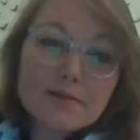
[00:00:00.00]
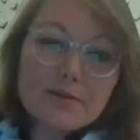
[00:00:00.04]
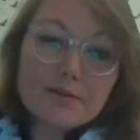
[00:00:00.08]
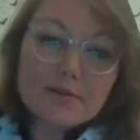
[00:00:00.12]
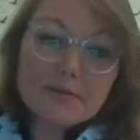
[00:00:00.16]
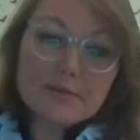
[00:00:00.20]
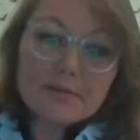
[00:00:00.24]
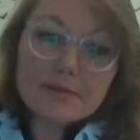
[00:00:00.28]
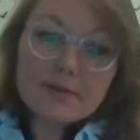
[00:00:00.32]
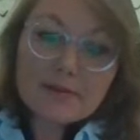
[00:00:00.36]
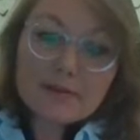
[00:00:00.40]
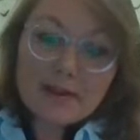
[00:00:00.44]

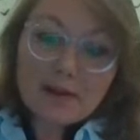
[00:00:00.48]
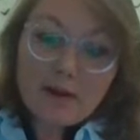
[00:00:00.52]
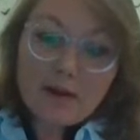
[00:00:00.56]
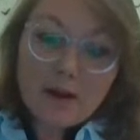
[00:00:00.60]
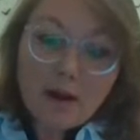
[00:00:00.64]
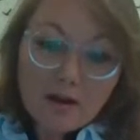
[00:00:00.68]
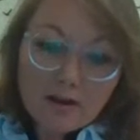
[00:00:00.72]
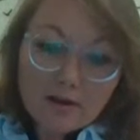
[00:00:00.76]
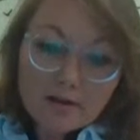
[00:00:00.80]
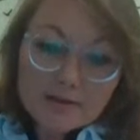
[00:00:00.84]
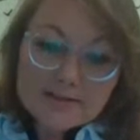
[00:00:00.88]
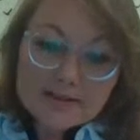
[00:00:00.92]
So there
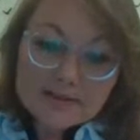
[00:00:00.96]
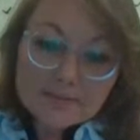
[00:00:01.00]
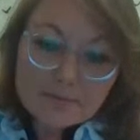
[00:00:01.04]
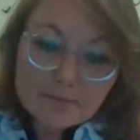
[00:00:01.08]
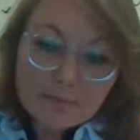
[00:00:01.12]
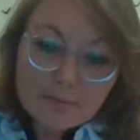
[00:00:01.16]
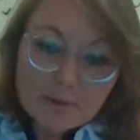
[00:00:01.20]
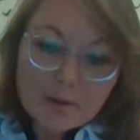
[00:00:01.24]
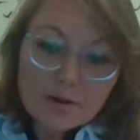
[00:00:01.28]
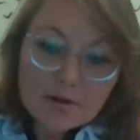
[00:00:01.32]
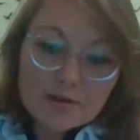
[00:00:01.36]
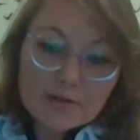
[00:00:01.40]
are
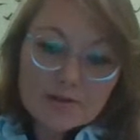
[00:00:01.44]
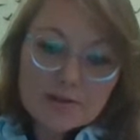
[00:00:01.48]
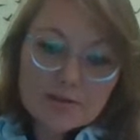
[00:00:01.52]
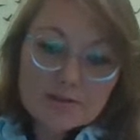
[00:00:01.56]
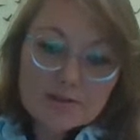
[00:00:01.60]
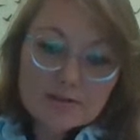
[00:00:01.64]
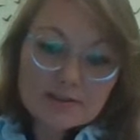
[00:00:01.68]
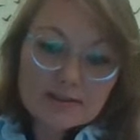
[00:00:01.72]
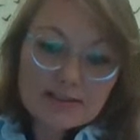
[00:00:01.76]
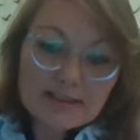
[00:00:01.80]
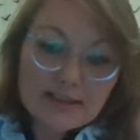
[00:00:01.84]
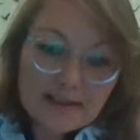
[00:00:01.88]

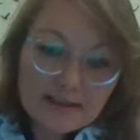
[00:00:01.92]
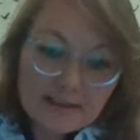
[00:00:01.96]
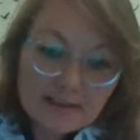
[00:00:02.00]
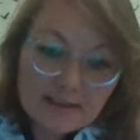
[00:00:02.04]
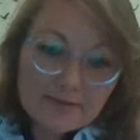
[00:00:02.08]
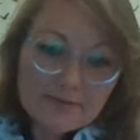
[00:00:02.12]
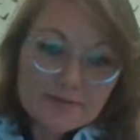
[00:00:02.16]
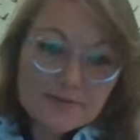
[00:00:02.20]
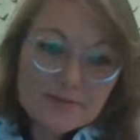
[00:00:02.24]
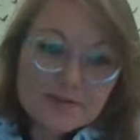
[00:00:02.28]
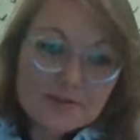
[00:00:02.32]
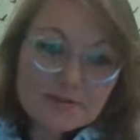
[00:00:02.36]
submerged
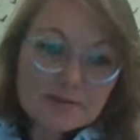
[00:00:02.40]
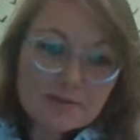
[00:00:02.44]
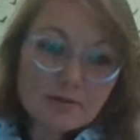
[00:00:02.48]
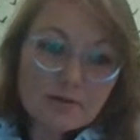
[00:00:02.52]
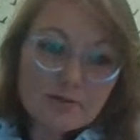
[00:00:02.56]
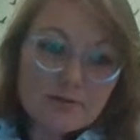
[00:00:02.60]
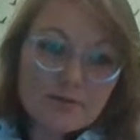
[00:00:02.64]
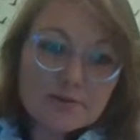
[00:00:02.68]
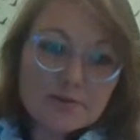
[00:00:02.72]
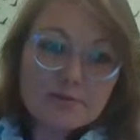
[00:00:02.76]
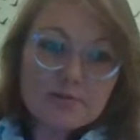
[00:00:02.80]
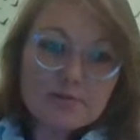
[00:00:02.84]
caves
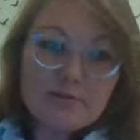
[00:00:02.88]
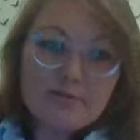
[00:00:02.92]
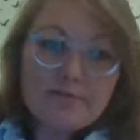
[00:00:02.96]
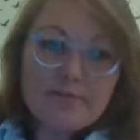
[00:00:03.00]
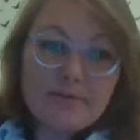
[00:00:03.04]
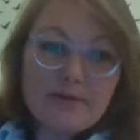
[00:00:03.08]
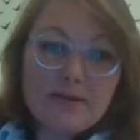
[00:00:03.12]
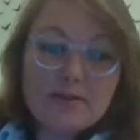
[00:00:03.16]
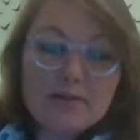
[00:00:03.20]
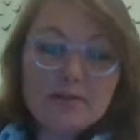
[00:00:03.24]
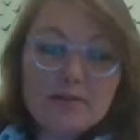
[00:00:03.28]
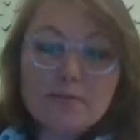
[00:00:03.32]
offshore of
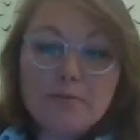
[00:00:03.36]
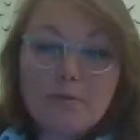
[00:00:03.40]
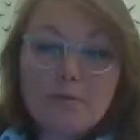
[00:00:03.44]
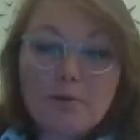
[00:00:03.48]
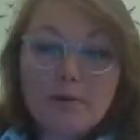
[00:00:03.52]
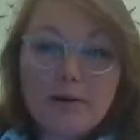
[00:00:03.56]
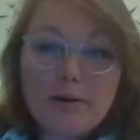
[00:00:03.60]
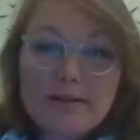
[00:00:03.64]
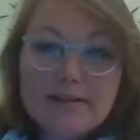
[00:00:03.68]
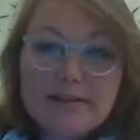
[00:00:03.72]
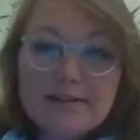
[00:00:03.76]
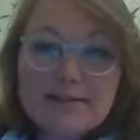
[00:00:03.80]
Pinnacle
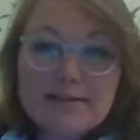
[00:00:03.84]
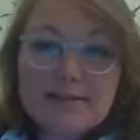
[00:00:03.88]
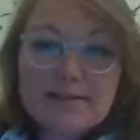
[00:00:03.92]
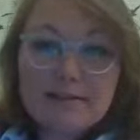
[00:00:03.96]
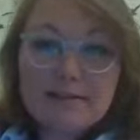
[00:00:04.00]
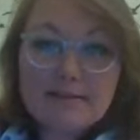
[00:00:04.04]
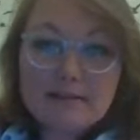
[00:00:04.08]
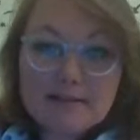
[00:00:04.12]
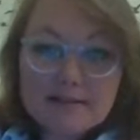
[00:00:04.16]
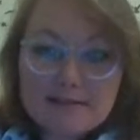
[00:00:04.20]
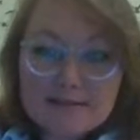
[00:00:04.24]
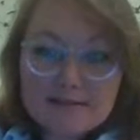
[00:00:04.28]
Point.
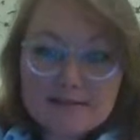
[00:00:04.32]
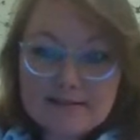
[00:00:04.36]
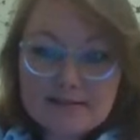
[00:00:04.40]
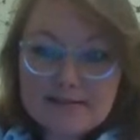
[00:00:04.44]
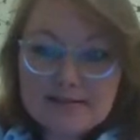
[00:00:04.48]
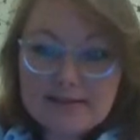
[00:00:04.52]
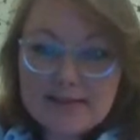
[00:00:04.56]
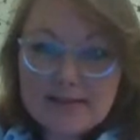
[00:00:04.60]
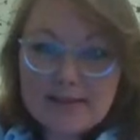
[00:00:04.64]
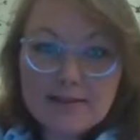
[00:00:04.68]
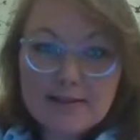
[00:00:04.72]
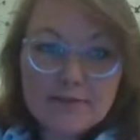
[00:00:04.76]
This is
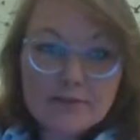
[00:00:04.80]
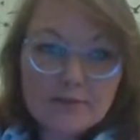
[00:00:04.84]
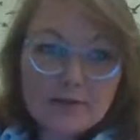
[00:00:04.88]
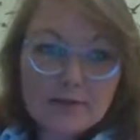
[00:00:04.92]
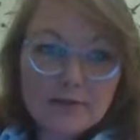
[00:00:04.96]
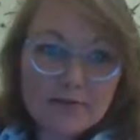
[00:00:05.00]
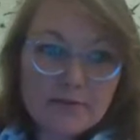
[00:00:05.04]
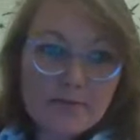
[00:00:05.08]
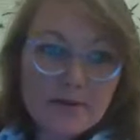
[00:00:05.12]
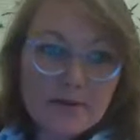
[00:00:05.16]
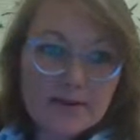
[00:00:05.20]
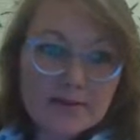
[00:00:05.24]
a sea
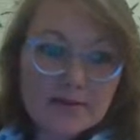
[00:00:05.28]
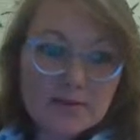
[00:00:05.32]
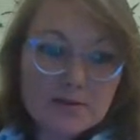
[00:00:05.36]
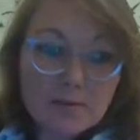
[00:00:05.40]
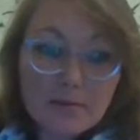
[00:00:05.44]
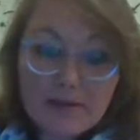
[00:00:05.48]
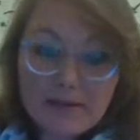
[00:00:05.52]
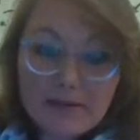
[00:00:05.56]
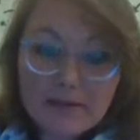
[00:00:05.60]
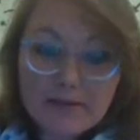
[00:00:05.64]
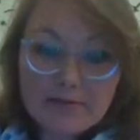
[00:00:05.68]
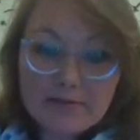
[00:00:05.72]
level of about
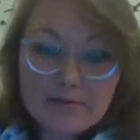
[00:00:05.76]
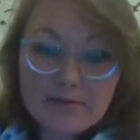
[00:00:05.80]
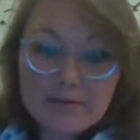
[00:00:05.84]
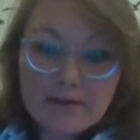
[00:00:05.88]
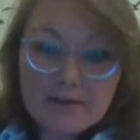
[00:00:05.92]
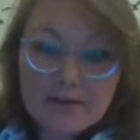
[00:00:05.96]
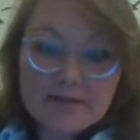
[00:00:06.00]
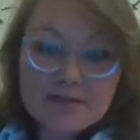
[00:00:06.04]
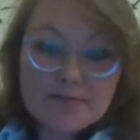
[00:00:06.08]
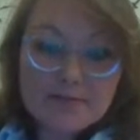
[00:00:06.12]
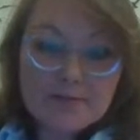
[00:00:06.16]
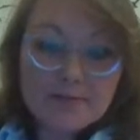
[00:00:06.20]
23
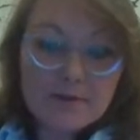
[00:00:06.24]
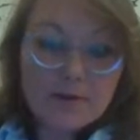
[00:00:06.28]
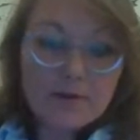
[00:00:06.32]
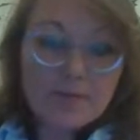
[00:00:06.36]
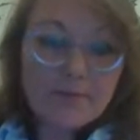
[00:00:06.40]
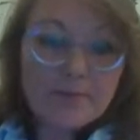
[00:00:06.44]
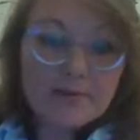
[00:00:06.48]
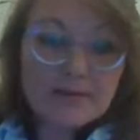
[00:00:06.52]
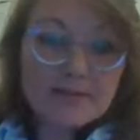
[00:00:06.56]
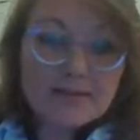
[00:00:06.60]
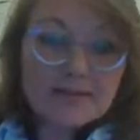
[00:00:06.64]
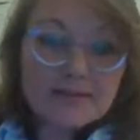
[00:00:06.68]
meters
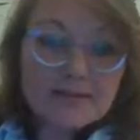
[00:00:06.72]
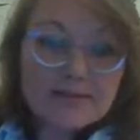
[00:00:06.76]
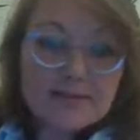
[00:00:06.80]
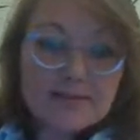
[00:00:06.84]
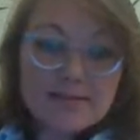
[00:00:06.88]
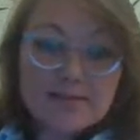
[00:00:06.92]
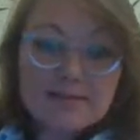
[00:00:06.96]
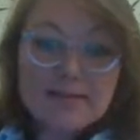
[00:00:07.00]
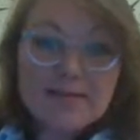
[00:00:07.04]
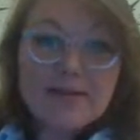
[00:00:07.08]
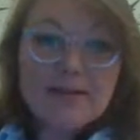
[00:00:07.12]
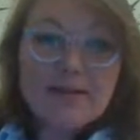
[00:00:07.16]
below present.
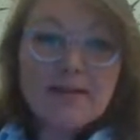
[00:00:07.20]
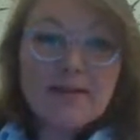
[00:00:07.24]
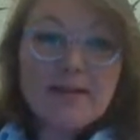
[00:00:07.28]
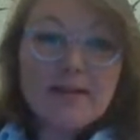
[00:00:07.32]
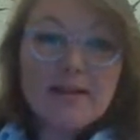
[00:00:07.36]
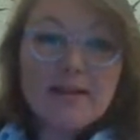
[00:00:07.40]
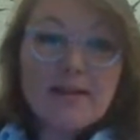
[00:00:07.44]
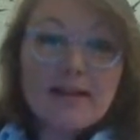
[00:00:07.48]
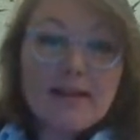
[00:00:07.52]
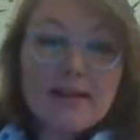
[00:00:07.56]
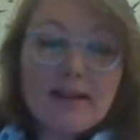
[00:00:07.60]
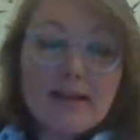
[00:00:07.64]

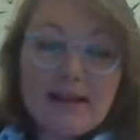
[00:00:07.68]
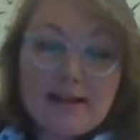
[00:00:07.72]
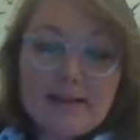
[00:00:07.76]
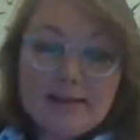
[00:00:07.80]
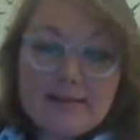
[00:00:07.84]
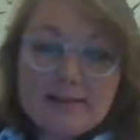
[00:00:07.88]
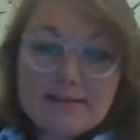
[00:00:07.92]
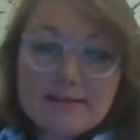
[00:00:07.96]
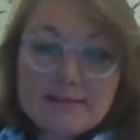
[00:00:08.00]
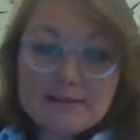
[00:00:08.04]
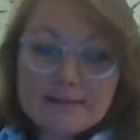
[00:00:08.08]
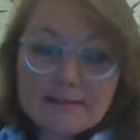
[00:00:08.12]

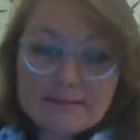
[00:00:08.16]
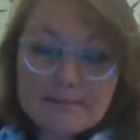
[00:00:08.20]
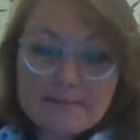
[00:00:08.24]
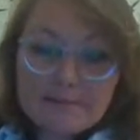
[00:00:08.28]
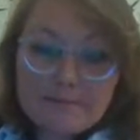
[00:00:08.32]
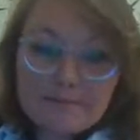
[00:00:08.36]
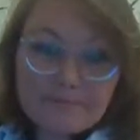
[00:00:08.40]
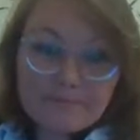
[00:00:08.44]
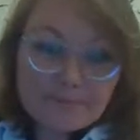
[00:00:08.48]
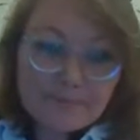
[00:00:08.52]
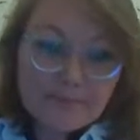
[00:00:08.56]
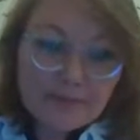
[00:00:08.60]
And
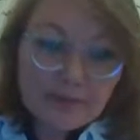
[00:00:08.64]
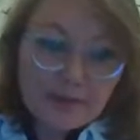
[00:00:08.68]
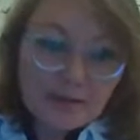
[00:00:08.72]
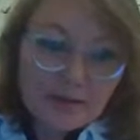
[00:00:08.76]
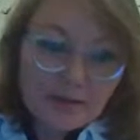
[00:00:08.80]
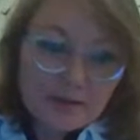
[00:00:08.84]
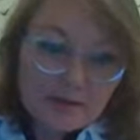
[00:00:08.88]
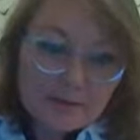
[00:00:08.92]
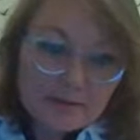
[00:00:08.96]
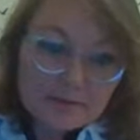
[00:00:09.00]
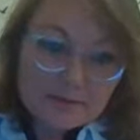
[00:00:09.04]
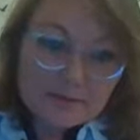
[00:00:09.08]

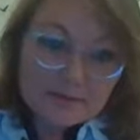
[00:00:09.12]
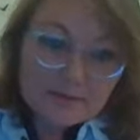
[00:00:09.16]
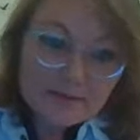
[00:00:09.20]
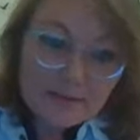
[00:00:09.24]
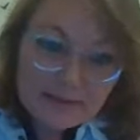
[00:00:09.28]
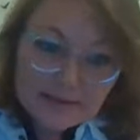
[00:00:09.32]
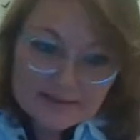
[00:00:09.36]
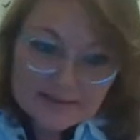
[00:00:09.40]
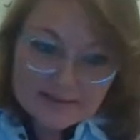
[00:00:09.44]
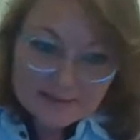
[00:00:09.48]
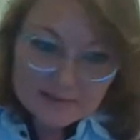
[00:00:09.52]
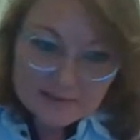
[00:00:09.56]

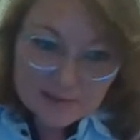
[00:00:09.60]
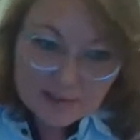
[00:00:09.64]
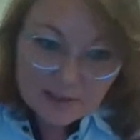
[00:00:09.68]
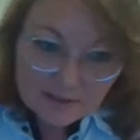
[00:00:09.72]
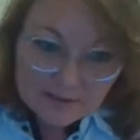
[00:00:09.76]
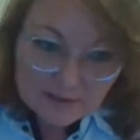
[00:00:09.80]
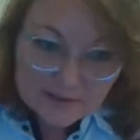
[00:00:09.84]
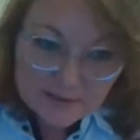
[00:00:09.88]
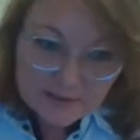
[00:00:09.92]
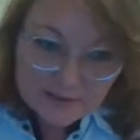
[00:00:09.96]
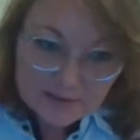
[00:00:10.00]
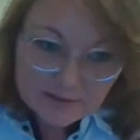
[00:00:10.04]
there's the
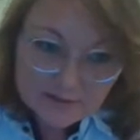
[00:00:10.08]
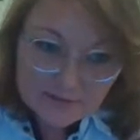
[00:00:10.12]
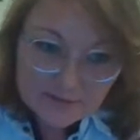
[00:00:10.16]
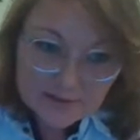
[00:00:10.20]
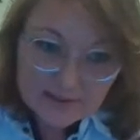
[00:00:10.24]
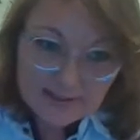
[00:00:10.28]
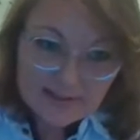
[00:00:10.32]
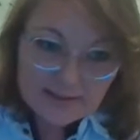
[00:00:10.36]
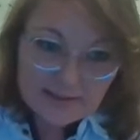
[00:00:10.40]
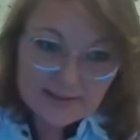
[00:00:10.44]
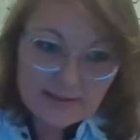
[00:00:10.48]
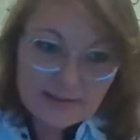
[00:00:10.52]
geology
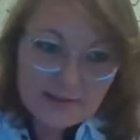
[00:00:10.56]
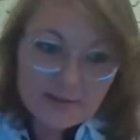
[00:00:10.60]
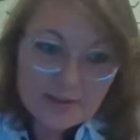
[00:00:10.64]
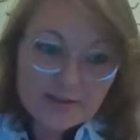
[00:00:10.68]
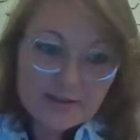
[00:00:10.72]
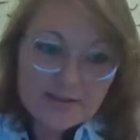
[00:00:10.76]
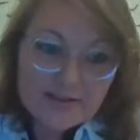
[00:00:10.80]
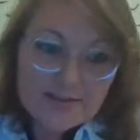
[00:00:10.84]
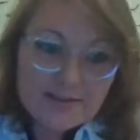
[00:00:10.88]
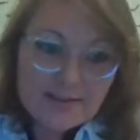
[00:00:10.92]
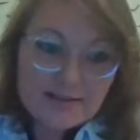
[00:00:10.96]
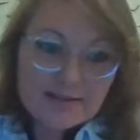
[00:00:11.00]
overlay, and
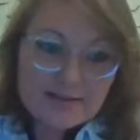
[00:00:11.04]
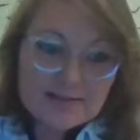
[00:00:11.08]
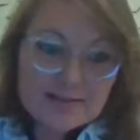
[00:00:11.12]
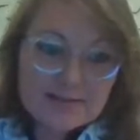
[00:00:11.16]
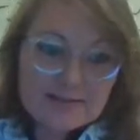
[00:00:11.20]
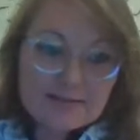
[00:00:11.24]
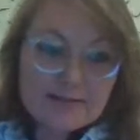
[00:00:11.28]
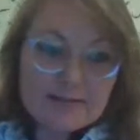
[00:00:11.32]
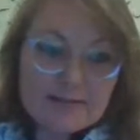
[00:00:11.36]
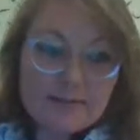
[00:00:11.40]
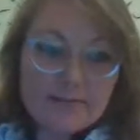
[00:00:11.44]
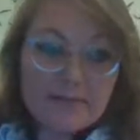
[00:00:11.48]
you can see
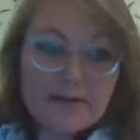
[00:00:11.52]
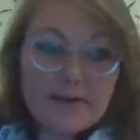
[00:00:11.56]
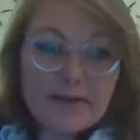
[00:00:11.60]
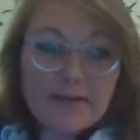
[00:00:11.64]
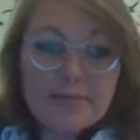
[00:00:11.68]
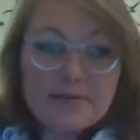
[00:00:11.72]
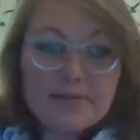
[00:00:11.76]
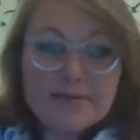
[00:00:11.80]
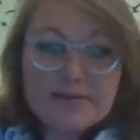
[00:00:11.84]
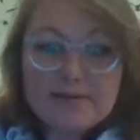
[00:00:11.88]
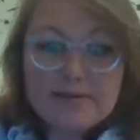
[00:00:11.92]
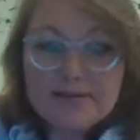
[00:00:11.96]
this little
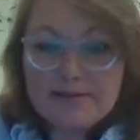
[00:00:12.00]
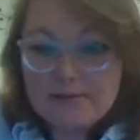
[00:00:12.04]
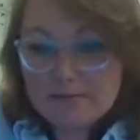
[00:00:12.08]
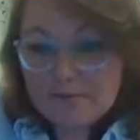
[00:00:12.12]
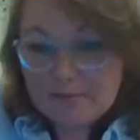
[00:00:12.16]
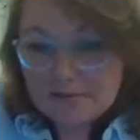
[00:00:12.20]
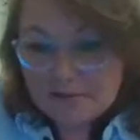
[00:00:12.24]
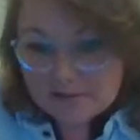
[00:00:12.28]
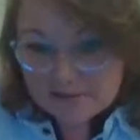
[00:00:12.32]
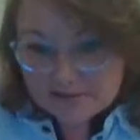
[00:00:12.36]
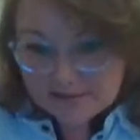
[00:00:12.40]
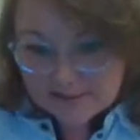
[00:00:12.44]
embayment,
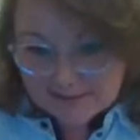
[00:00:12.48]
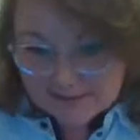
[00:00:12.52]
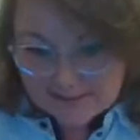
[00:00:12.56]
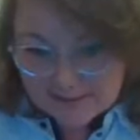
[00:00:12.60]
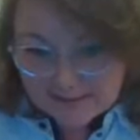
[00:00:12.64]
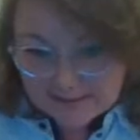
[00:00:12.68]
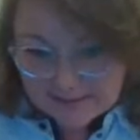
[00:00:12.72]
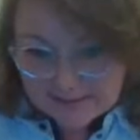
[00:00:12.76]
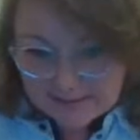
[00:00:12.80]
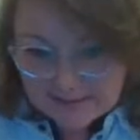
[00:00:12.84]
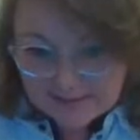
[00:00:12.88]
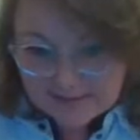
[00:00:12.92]
which is
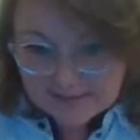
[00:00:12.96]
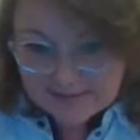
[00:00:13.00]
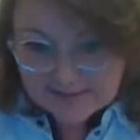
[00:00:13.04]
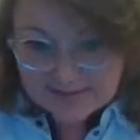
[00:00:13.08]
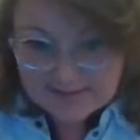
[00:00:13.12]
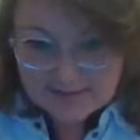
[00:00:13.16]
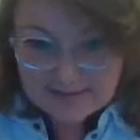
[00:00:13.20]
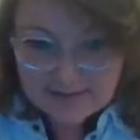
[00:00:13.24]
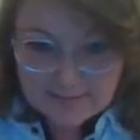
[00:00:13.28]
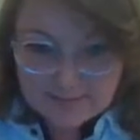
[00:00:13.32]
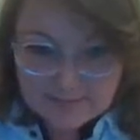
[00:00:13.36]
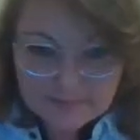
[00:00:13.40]
exactly the
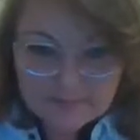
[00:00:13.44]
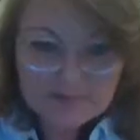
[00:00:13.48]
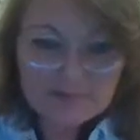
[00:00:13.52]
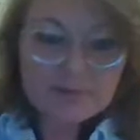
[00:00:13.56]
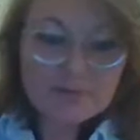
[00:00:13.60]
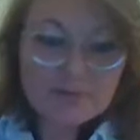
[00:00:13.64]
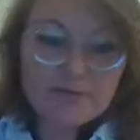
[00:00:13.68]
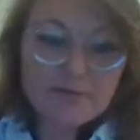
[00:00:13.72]
same